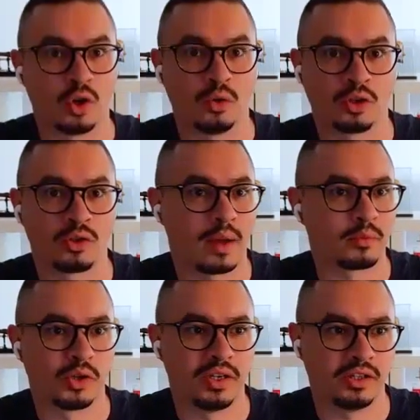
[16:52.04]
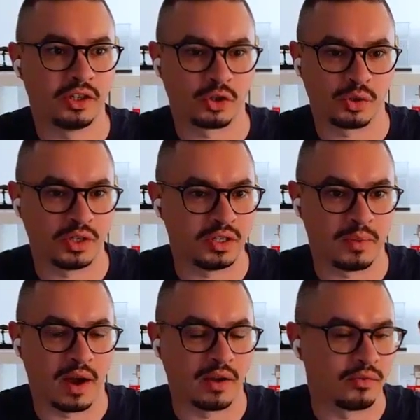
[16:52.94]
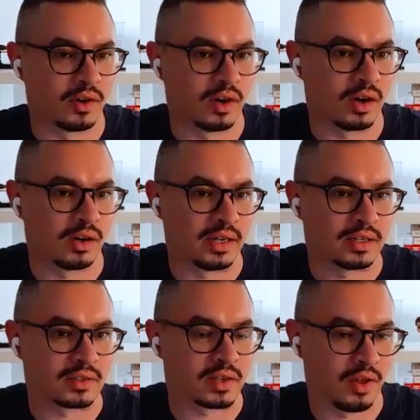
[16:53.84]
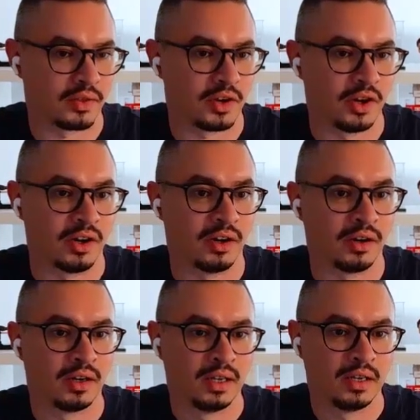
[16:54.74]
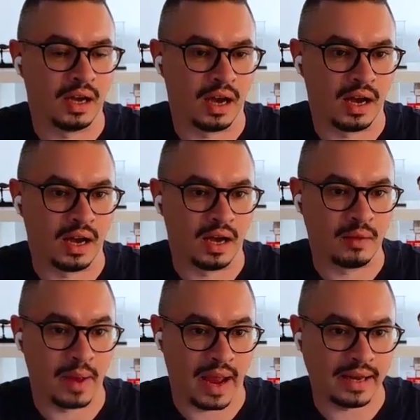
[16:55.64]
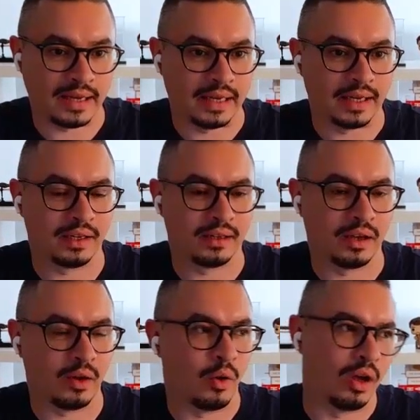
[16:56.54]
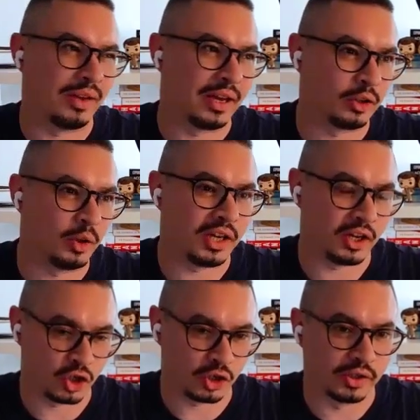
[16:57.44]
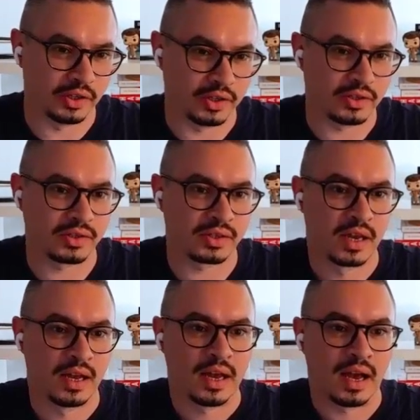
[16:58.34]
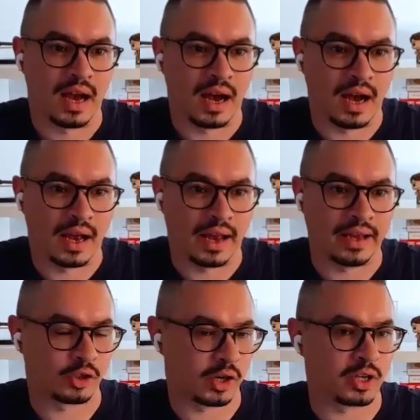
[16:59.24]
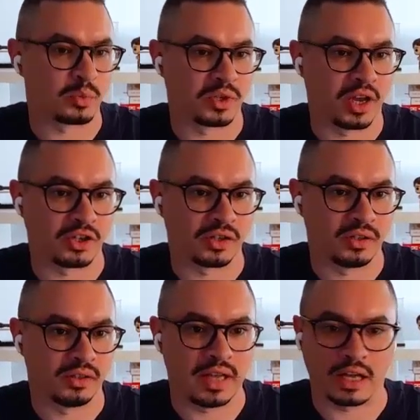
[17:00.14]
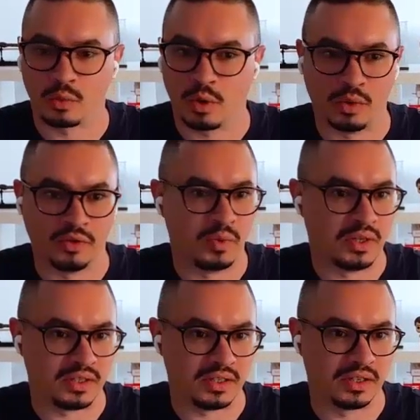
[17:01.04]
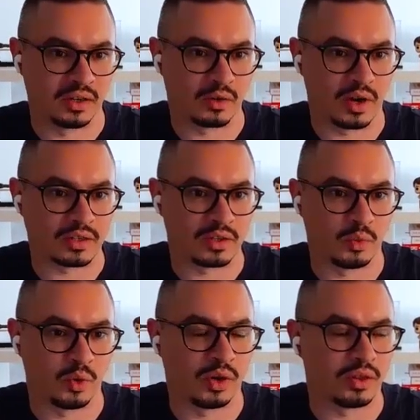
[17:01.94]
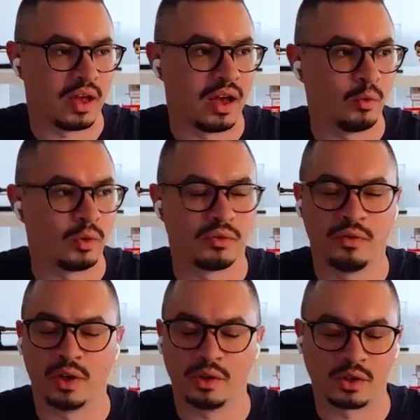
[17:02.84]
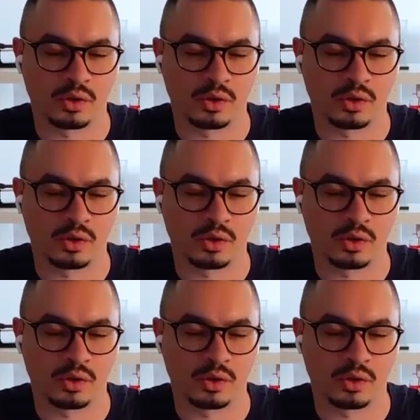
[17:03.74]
so the top three industries by far is healthcare, banking, including insurance, and transportation. That's what we've been seeing across the board. We're very